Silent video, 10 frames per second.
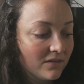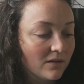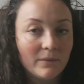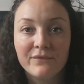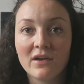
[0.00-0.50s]

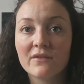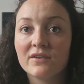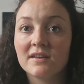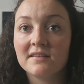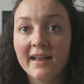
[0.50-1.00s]
So we've
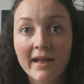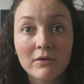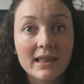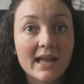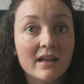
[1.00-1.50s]
covered
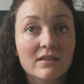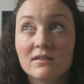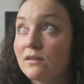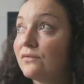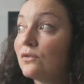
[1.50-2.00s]

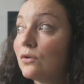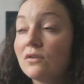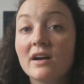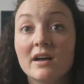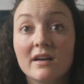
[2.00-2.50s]
outlets,
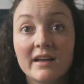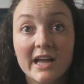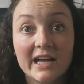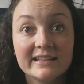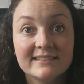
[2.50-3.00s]
Sephora
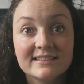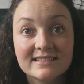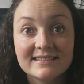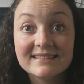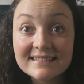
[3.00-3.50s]
and
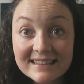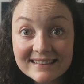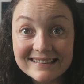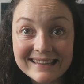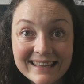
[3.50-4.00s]

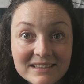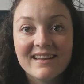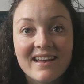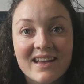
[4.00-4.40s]
Disney.